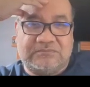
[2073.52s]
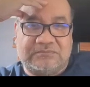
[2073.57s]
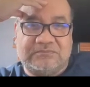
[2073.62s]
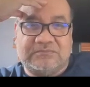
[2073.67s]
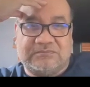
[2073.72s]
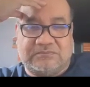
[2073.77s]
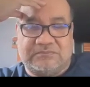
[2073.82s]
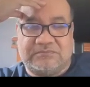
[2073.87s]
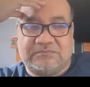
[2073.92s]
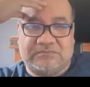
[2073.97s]

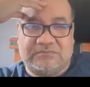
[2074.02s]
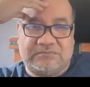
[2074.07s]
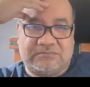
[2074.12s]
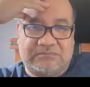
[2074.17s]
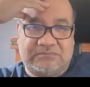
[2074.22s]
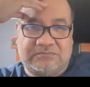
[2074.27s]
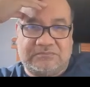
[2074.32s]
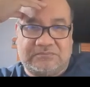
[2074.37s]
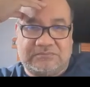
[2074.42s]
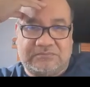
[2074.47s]

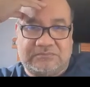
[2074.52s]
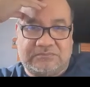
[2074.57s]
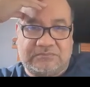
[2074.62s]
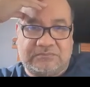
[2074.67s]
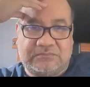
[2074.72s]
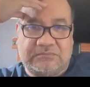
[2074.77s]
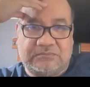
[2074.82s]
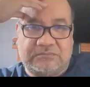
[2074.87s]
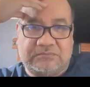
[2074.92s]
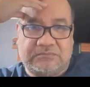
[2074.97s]

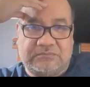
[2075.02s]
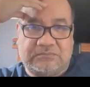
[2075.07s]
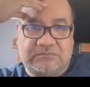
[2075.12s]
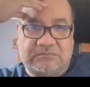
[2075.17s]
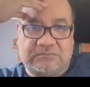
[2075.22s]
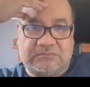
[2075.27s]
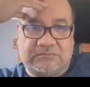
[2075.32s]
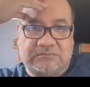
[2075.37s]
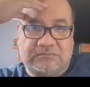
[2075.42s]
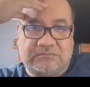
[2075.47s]

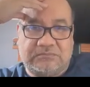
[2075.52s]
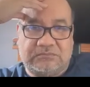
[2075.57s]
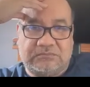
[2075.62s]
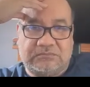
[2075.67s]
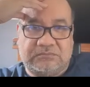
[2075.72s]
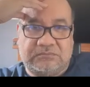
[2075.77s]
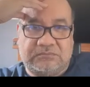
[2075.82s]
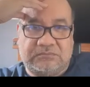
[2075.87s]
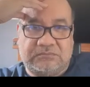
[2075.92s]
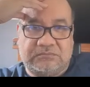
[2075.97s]

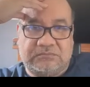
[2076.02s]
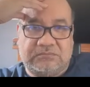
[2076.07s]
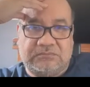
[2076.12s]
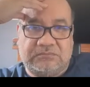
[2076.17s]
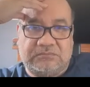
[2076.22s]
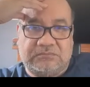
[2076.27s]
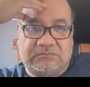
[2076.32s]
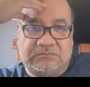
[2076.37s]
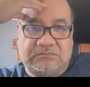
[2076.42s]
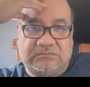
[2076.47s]

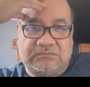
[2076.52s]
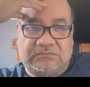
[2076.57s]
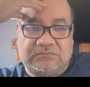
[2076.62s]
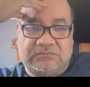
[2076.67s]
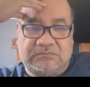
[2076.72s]
The person shown says nothing.